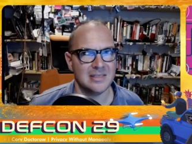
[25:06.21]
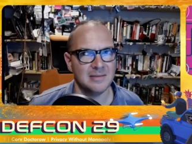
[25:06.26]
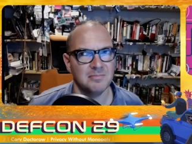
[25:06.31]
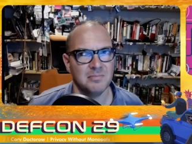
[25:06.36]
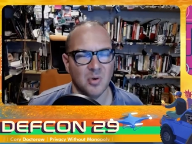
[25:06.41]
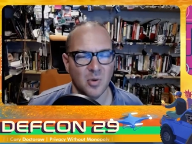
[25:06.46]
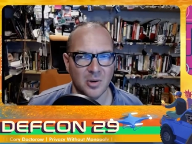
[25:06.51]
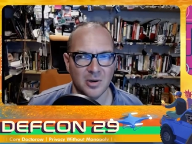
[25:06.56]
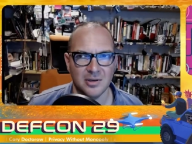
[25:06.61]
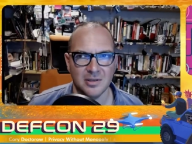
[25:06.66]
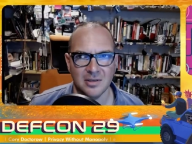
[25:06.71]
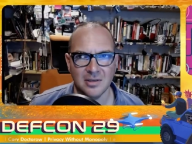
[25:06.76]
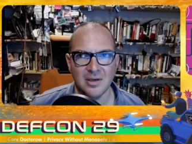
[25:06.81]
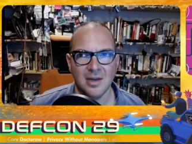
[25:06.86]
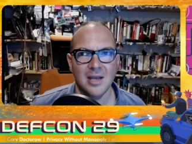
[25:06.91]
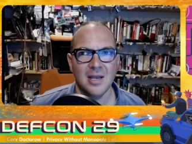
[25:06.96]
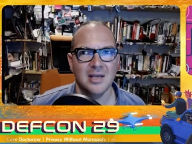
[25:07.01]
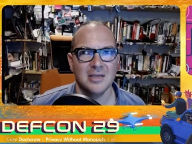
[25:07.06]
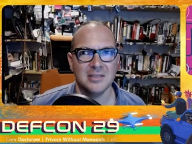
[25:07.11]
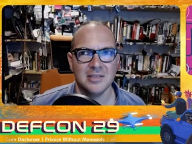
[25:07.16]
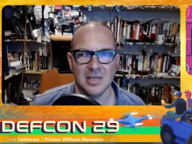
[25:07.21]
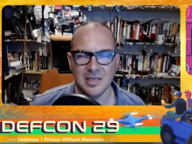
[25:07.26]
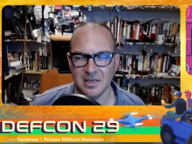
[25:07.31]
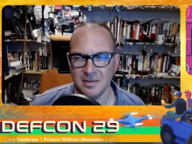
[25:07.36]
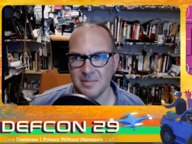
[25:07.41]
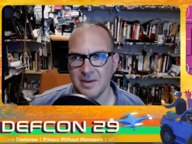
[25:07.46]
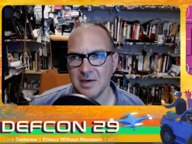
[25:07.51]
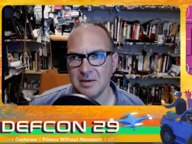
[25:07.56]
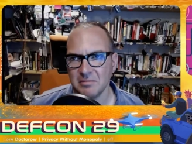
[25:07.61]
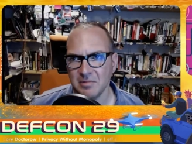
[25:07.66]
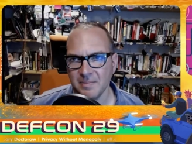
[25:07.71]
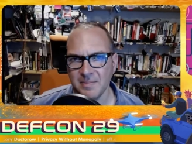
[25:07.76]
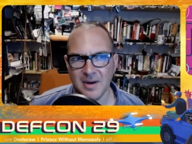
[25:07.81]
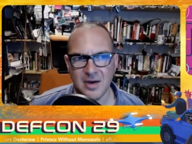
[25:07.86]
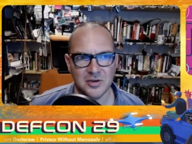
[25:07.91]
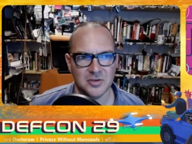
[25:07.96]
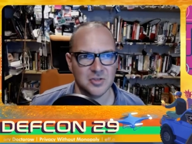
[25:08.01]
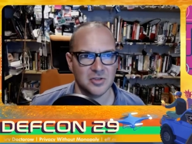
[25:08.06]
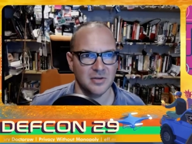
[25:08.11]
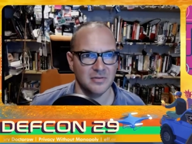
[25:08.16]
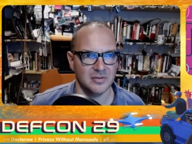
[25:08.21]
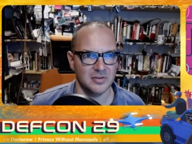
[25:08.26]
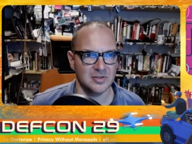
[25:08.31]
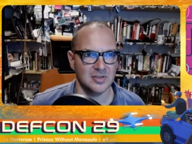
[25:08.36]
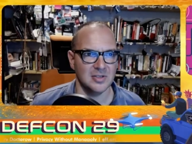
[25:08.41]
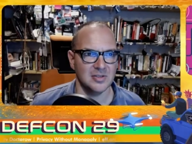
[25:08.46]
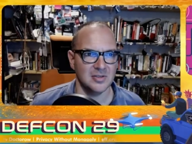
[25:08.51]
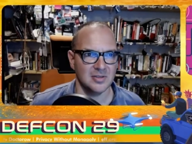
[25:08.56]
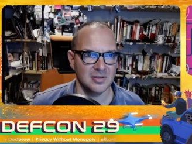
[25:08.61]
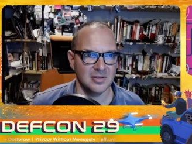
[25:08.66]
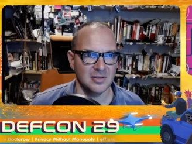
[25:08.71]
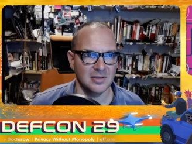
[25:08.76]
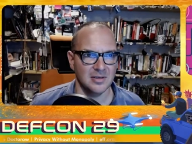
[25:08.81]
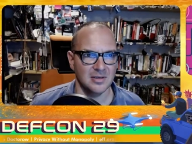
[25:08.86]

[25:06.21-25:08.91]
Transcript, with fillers: important to independent repair services.